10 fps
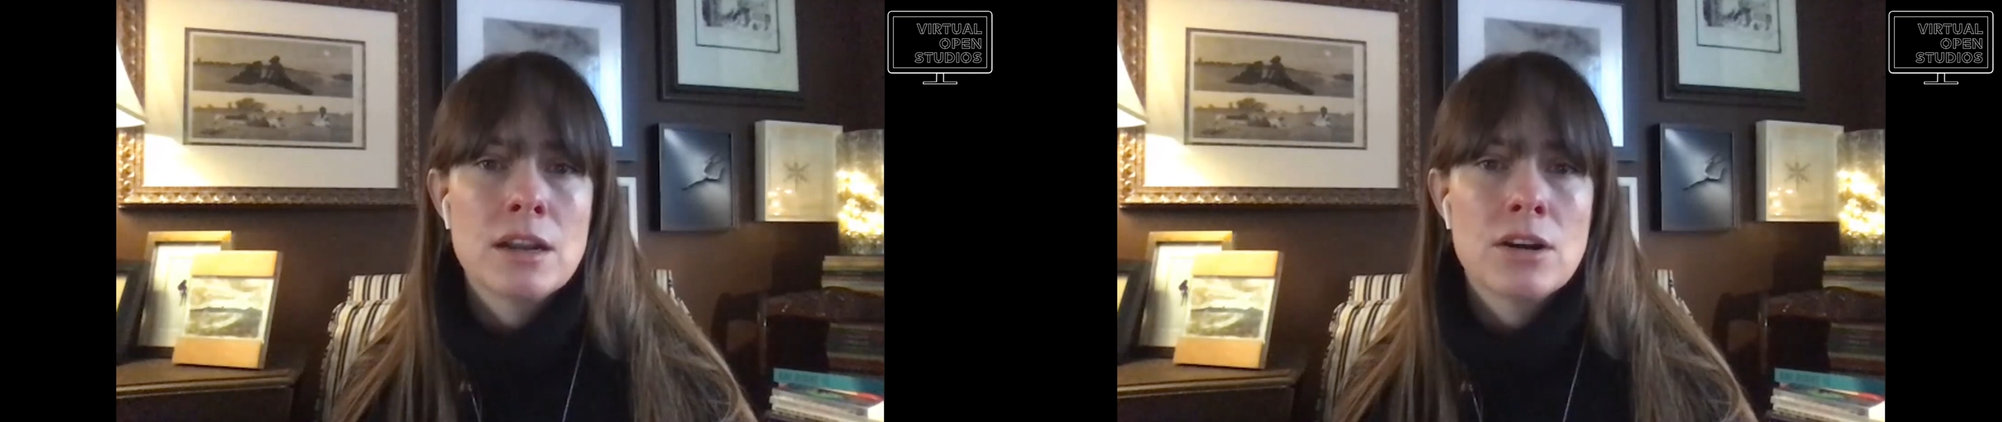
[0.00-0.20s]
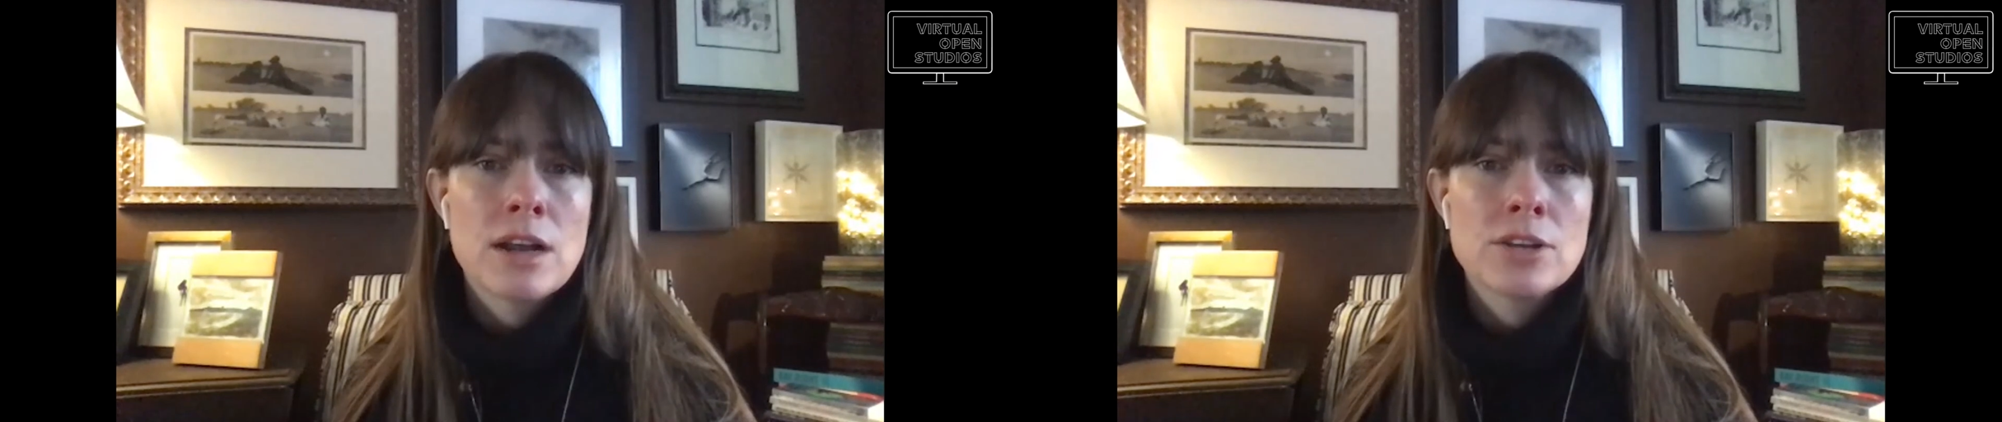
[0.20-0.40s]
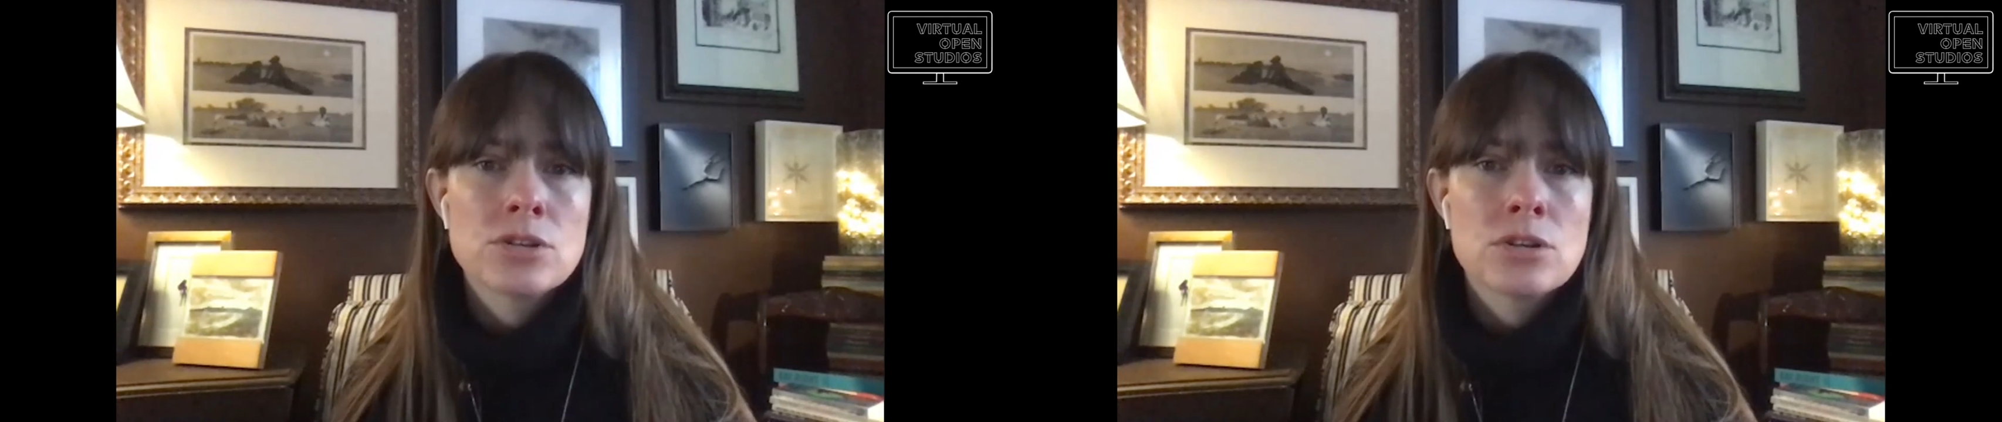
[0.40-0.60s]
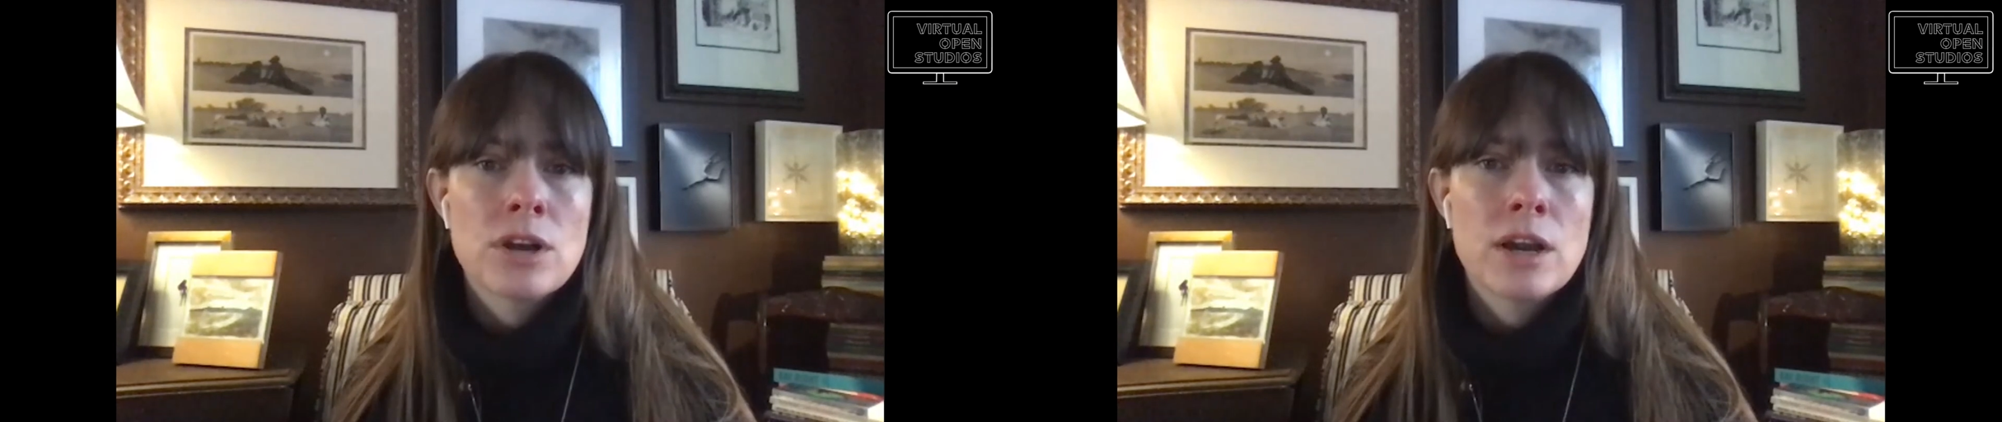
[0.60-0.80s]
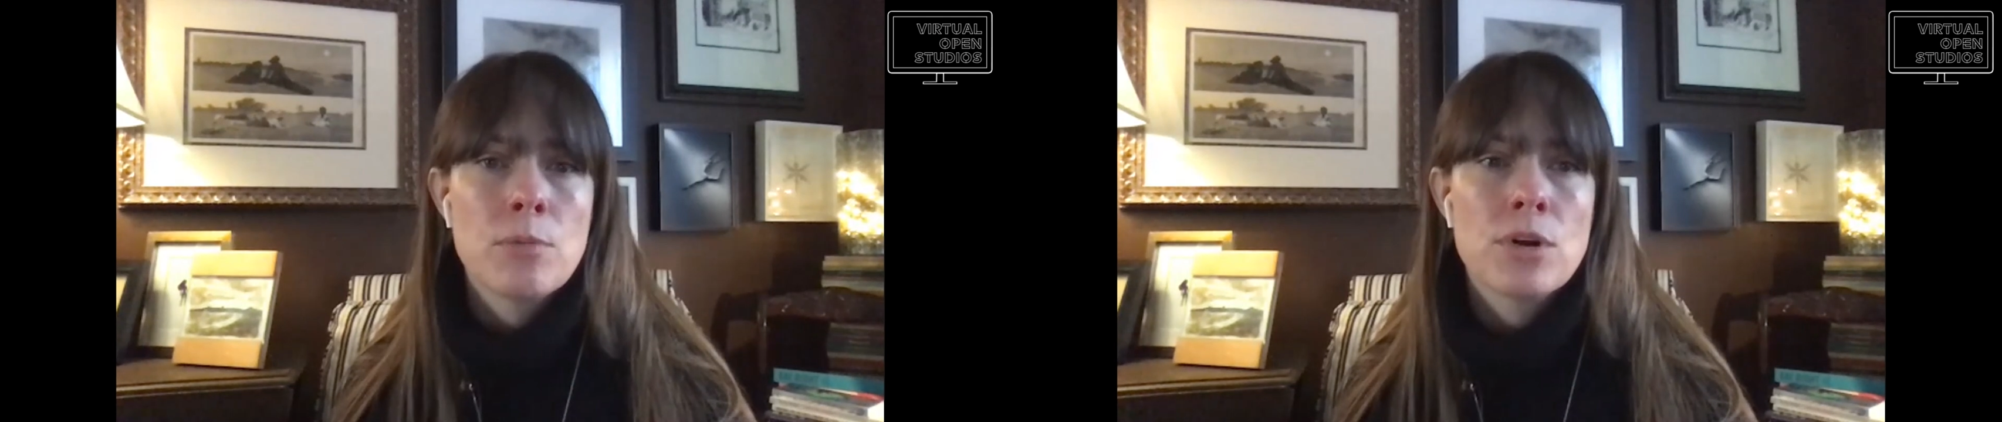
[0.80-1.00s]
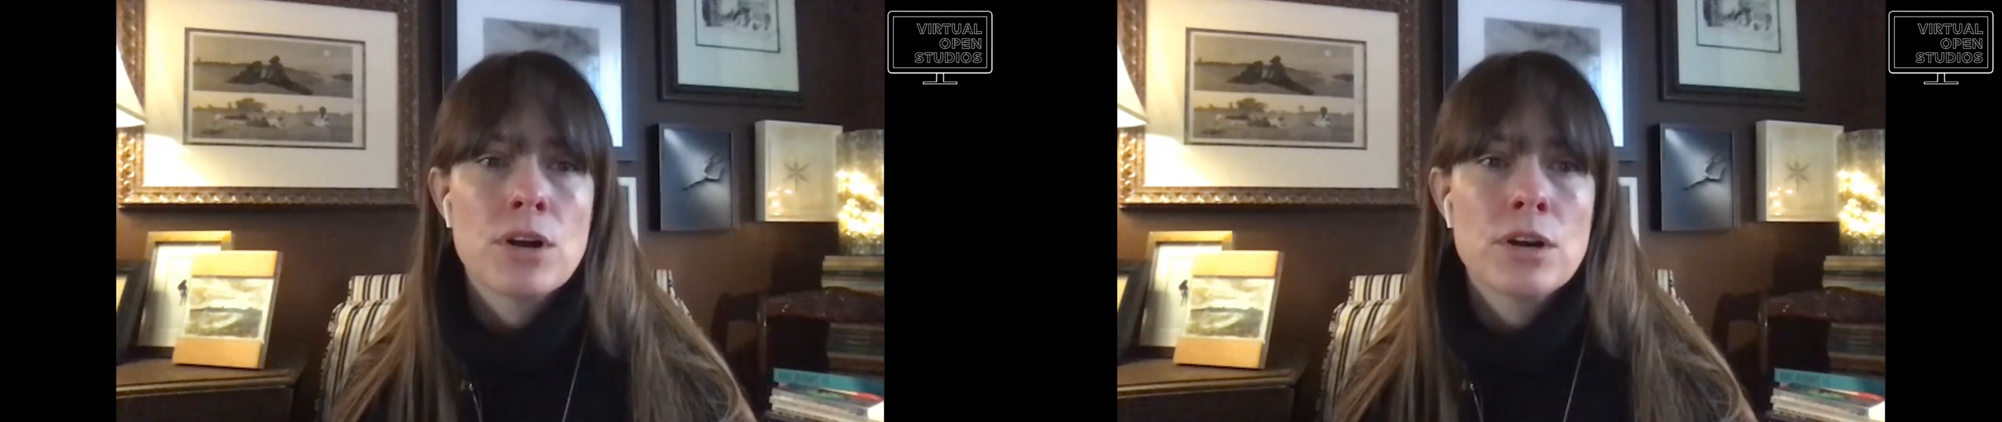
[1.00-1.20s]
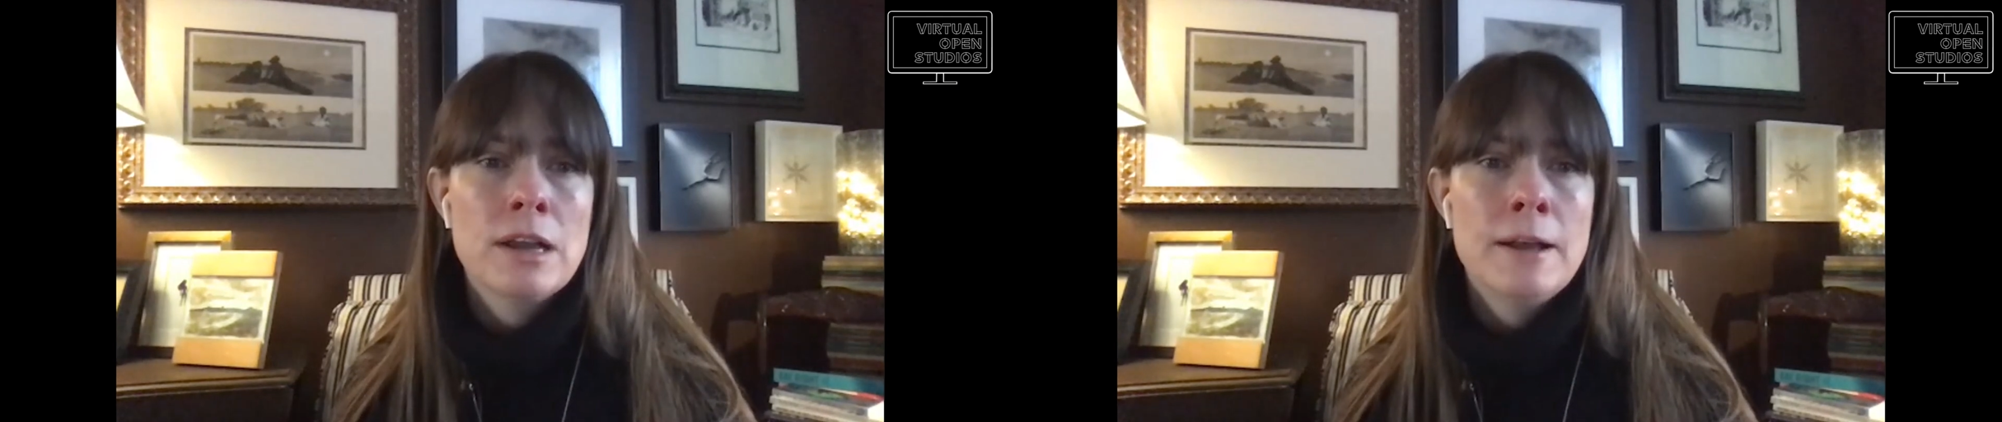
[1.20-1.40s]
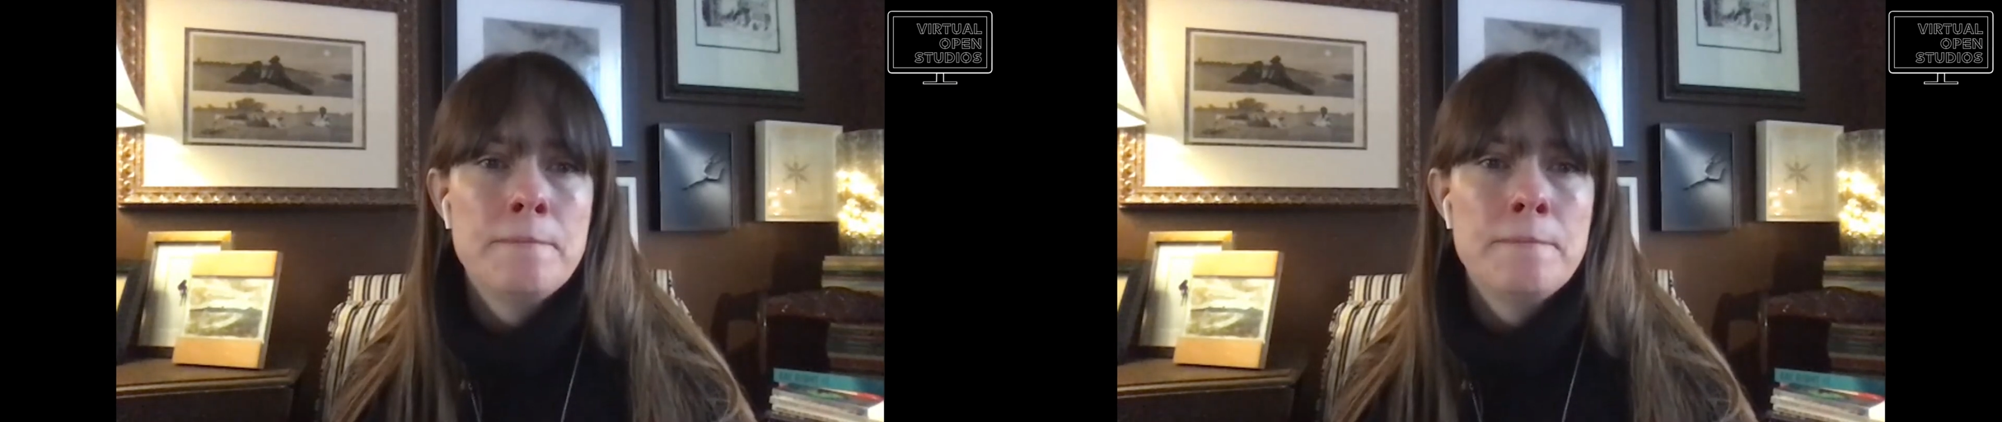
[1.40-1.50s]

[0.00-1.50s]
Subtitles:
International Airport.